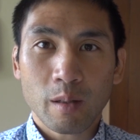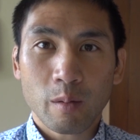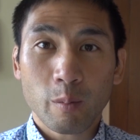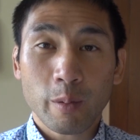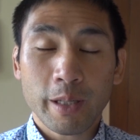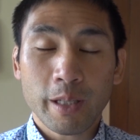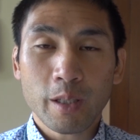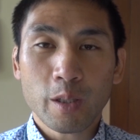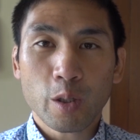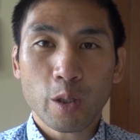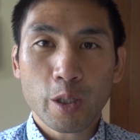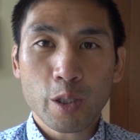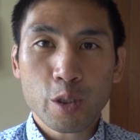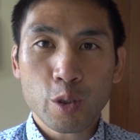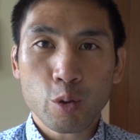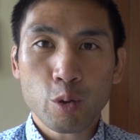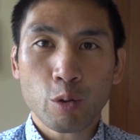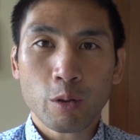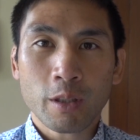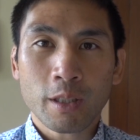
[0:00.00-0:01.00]
we encourage
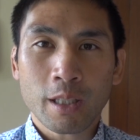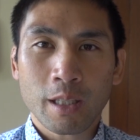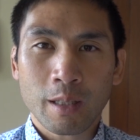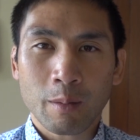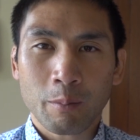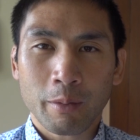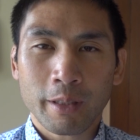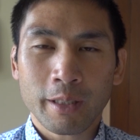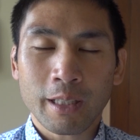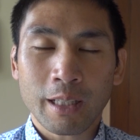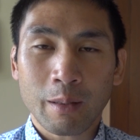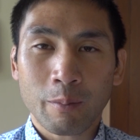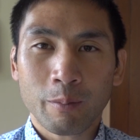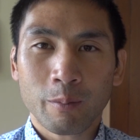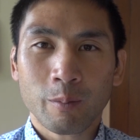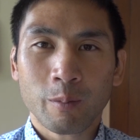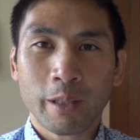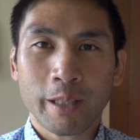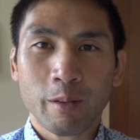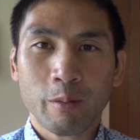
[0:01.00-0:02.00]
you to
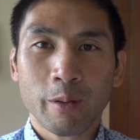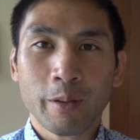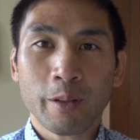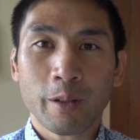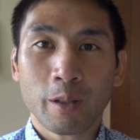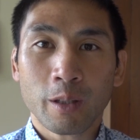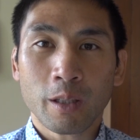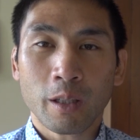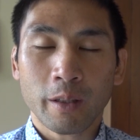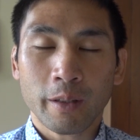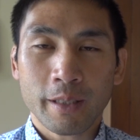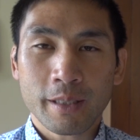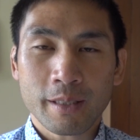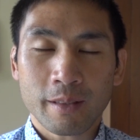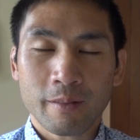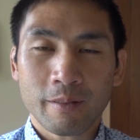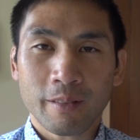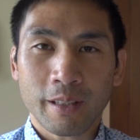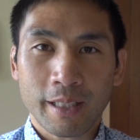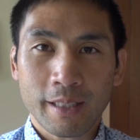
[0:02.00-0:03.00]
collaborate with your colleagues
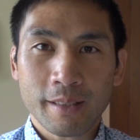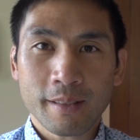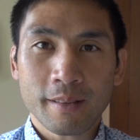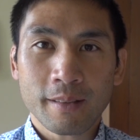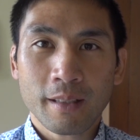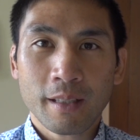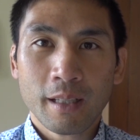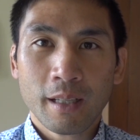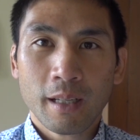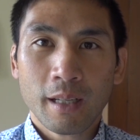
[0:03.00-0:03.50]
and friends,